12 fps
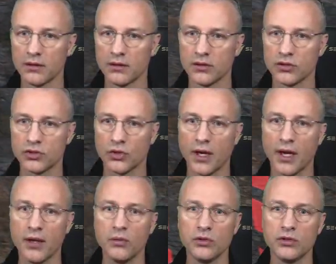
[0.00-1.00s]
So I
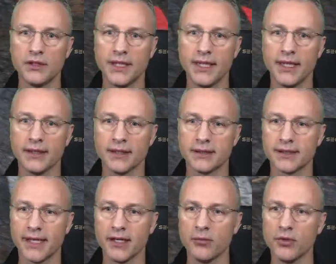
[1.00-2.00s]
will take this
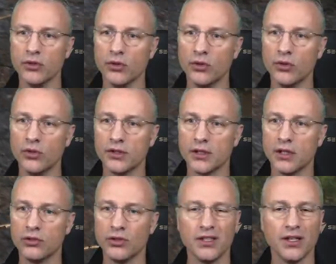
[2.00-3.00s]
guy up the road. I'll
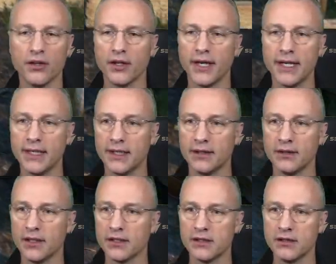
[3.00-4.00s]
do another edit.
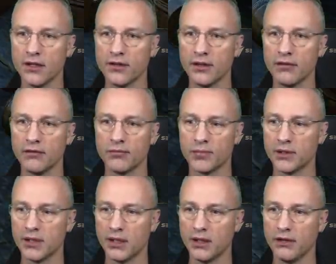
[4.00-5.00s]
It's nothing
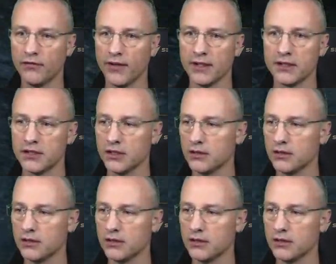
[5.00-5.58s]
particularly fancy.